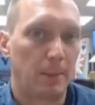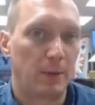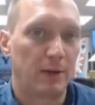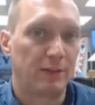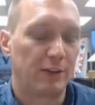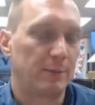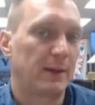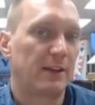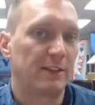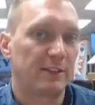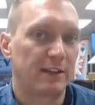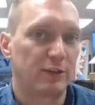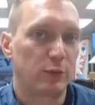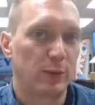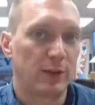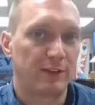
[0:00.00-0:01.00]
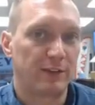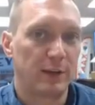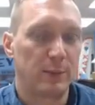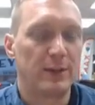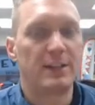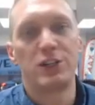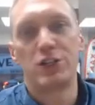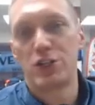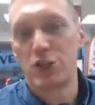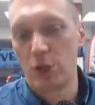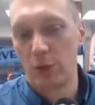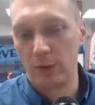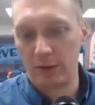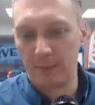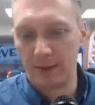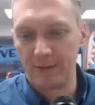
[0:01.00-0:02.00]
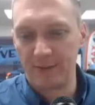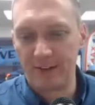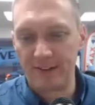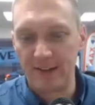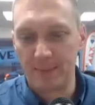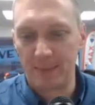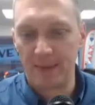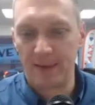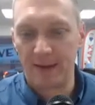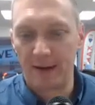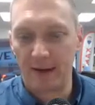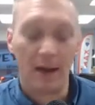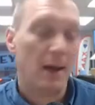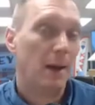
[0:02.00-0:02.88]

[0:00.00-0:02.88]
previous Making Sense of Real Estate, we did show a little bit of a dip in there,